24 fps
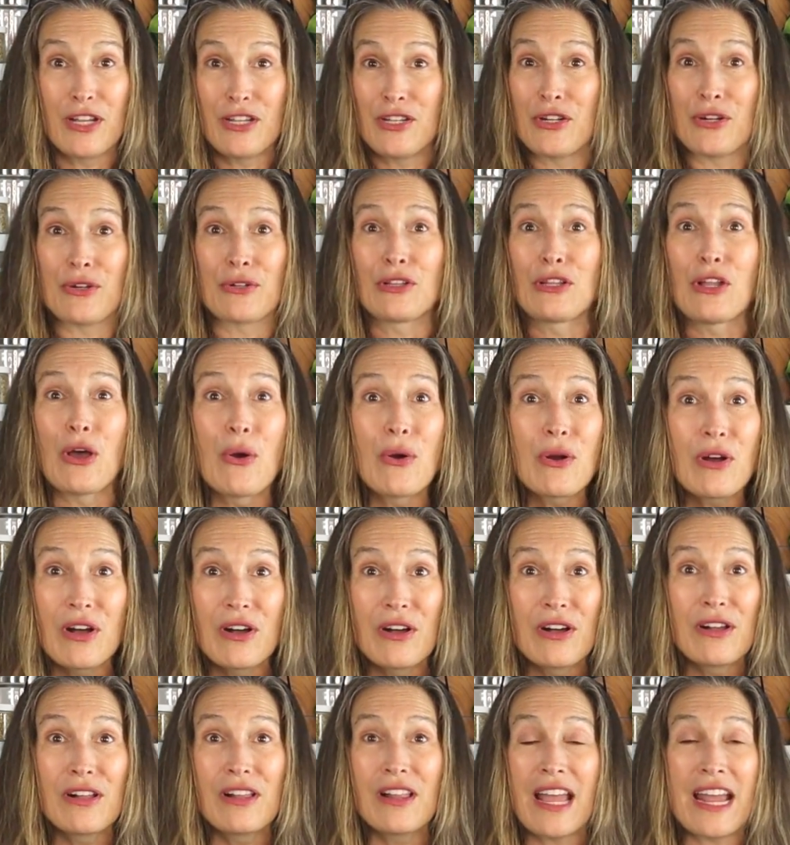your
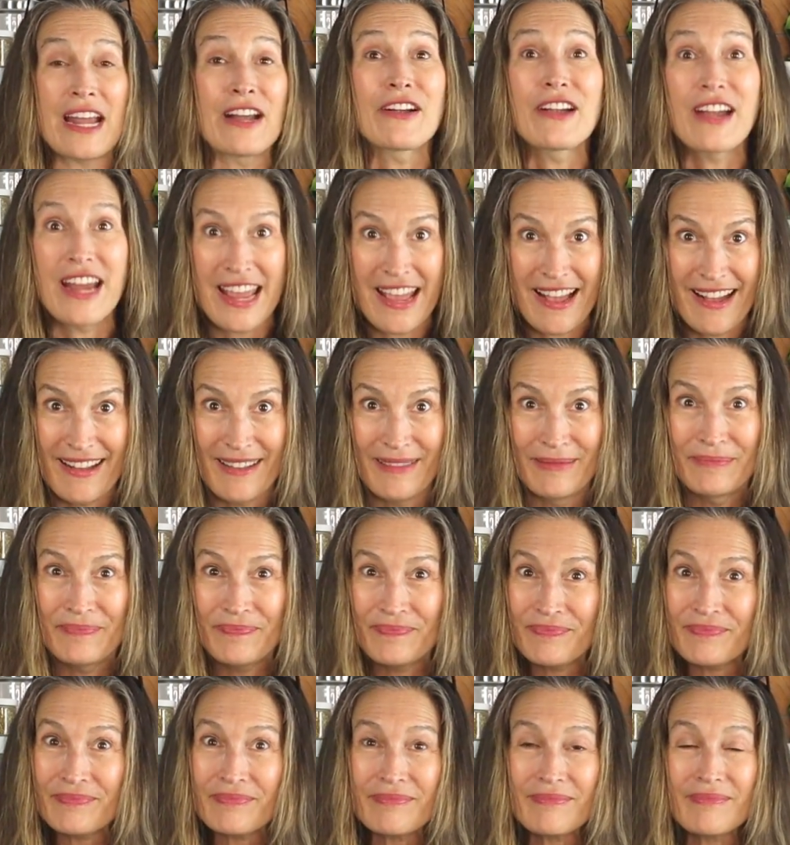local area.
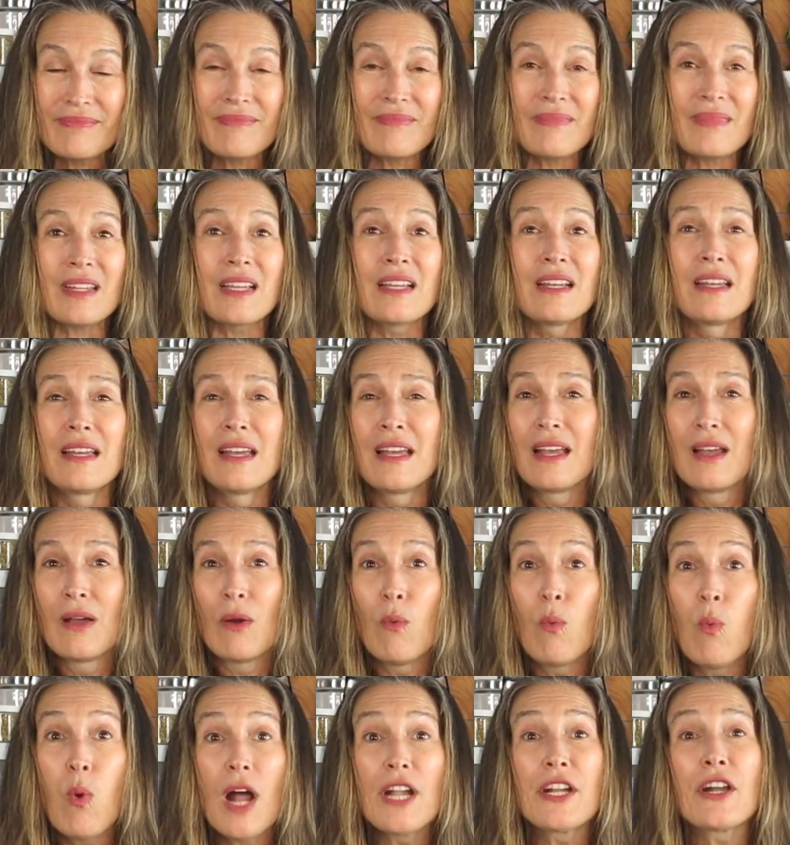
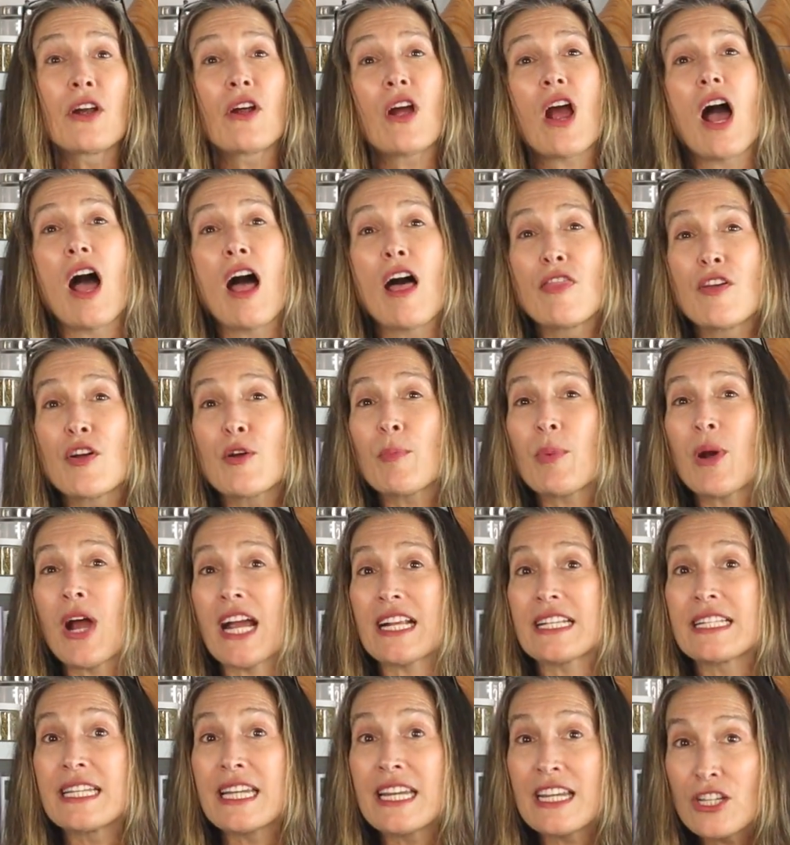What are other
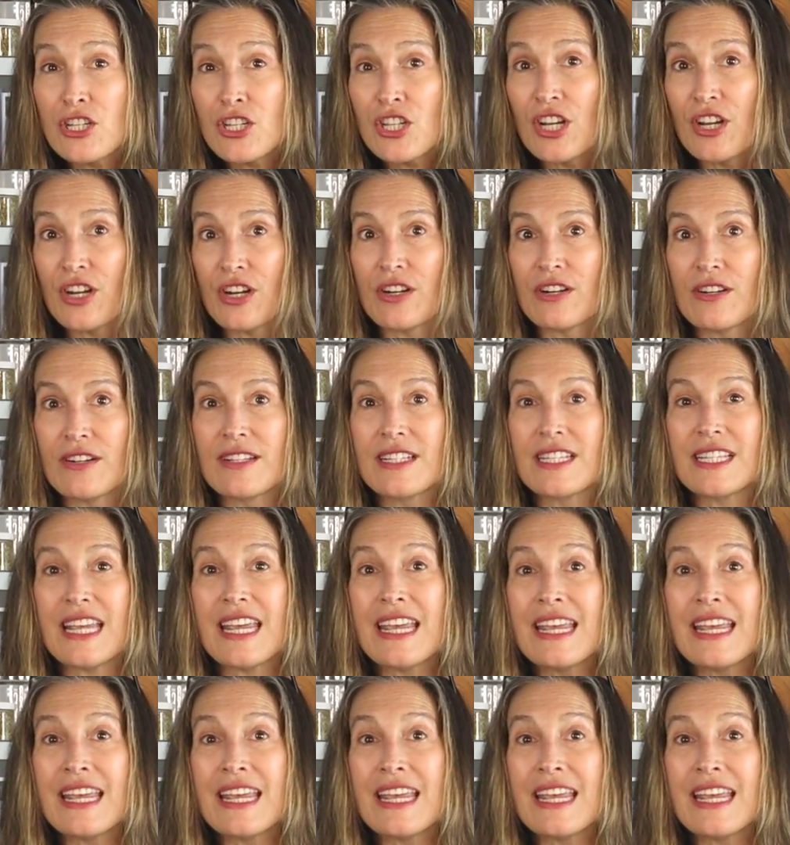practitioners